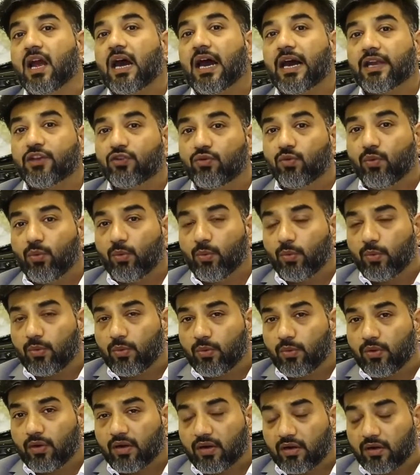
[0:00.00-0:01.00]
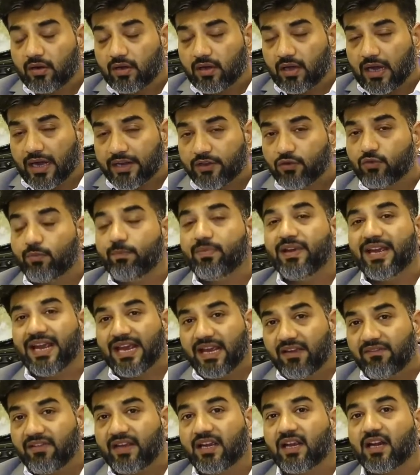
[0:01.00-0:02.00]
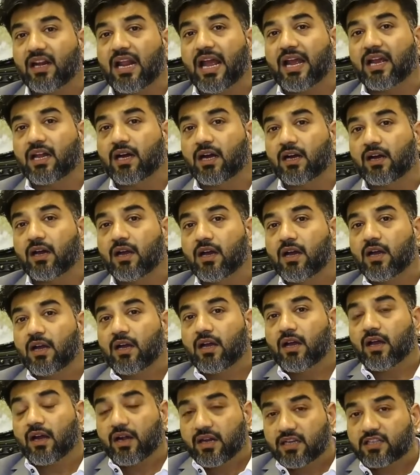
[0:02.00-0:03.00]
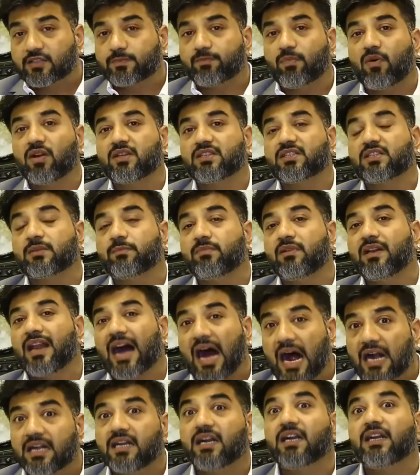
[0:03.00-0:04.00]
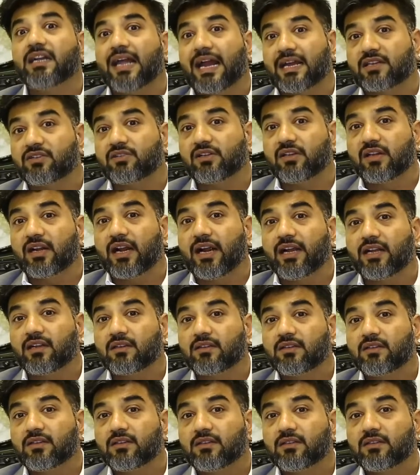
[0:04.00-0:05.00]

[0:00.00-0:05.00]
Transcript: Are you behaving like a responsible adult actually, right?